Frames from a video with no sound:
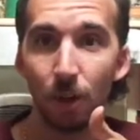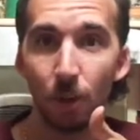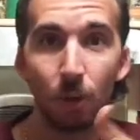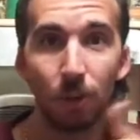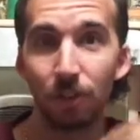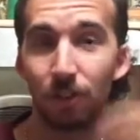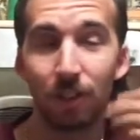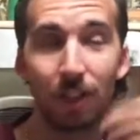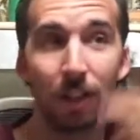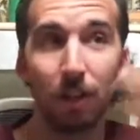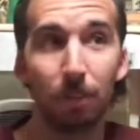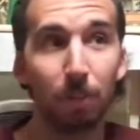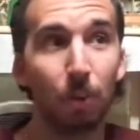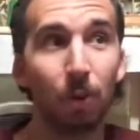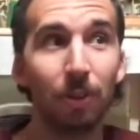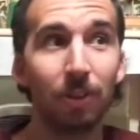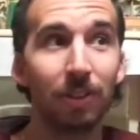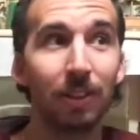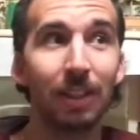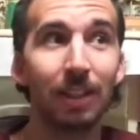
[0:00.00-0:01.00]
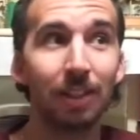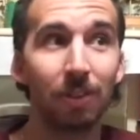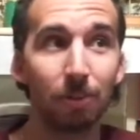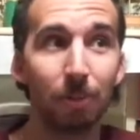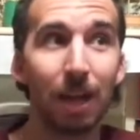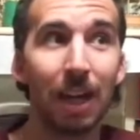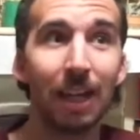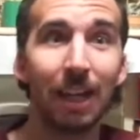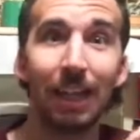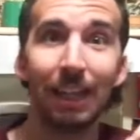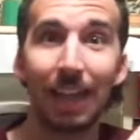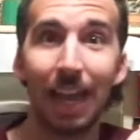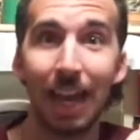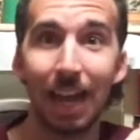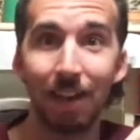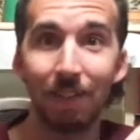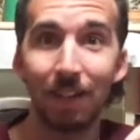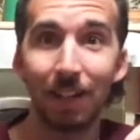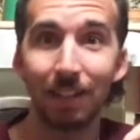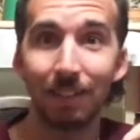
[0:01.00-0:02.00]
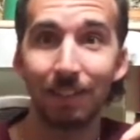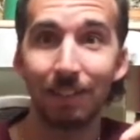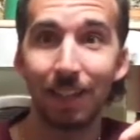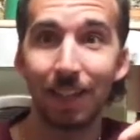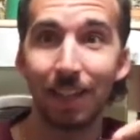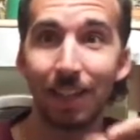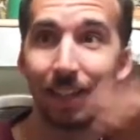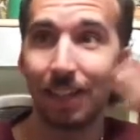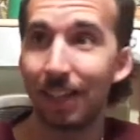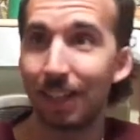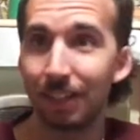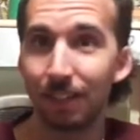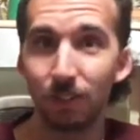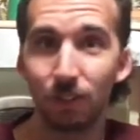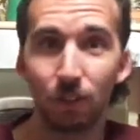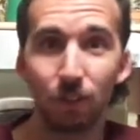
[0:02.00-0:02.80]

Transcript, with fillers: or the senator poisoning his mind, like Aric said, and then